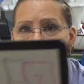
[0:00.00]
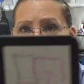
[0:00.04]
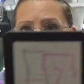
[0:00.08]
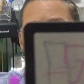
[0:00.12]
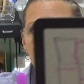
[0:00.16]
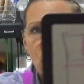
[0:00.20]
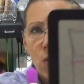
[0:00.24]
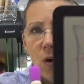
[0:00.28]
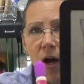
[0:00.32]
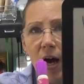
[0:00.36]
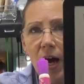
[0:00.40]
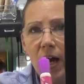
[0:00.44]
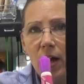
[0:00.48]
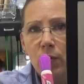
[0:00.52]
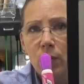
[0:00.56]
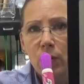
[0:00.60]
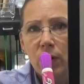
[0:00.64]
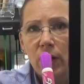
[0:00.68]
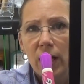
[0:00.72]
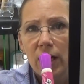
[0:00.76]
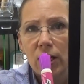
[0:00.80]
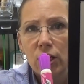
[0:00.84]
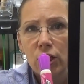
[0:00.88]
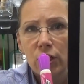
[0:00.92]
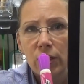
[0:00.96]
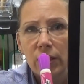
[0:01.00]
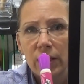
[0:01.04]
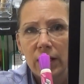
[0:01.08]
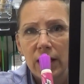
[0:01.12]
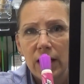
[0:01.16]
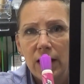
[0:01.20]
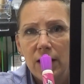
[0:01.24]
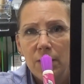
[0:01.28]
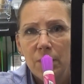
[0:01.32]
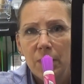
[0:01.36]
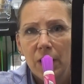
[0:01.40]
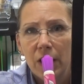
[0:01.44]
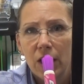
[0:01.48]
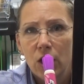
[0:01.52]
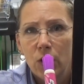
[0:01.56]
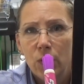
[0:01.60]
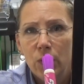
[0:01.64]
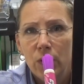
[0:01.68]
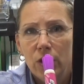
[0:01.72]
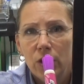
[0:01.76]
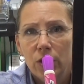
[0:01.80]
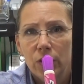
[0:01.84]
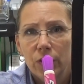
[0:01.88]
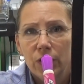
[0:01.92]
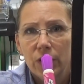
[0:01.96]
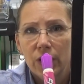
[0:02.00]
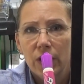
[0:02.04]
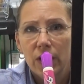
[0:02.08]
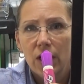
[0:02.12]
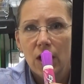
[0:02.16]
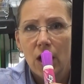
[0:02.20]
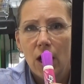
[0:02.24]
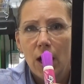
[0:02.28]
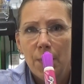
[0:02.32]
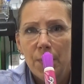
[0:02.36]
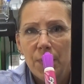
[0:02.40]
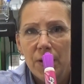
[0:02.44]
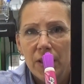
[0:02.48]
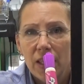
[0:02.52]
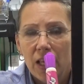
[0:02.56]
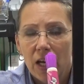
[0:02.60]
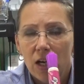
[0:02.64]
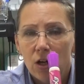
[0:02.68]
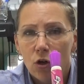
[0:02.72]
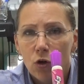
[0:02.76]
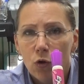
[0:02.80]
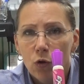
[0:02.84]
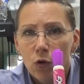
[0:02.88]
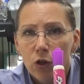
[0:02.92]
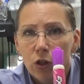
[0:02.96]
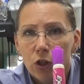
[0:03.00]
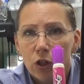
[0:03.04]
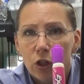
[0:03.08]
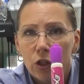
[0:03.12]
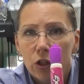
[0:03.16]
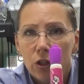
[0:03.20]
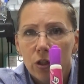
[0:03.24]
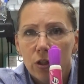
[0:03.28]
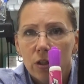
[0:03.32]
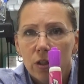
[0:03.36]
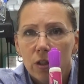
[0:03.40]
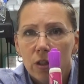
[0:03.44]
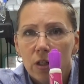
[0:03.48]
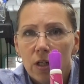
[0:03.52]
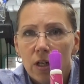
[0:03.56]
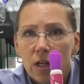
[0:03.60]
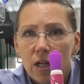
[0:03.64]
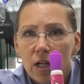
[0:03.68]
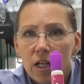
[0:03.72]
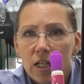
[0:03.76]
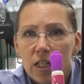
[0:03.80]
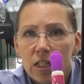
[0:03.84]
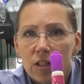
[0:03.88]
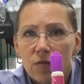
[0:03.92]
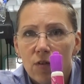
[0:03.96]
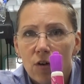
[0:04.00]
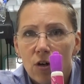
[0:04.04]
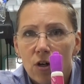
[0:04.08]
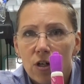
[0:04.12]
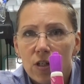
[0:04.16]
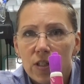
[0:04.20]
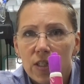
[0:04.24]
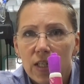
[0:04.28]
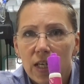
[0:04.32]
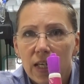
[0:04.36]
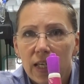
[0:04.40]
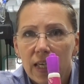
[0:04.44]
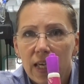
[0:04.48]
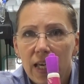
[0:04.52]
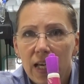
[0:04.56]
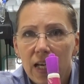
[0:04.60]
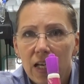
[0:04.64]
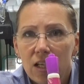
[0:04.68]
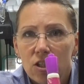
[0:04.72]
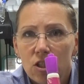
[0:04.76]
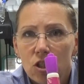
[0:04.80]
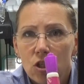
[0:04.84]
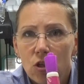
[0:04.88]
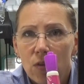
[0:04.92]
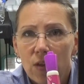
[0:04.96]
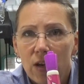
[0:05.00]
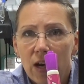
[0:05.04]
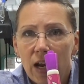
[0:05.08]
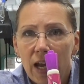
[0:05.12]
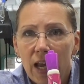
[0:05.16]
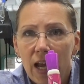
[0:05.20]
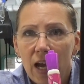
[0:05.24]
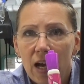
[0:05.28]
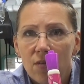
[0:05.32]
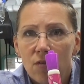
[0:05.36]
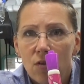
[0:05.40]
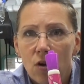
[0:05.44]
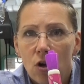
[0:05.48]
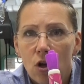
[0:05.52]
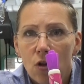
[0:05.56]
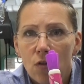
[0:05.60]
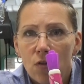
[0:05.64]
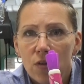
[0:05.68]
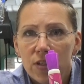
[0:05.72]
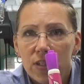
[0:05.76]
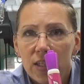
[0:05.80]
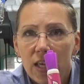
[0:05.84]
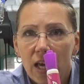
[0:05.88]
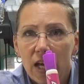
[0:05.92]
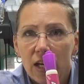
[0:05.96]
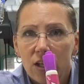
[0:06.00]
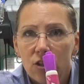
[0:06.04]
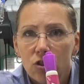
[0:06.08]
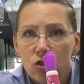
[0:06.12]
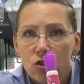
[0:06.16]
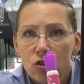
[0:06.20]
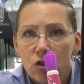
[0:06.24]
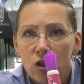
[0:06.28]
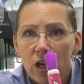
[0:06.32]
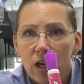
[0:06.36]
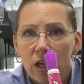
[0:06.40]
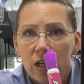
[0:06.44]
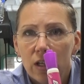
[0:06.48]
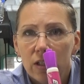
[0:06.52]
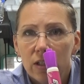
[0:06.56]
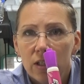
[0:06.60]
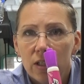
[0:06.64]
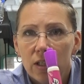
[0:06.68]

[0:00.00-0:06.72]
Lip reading: So I will actually keep my quilt up in that corner as far as I can so that I have all this extra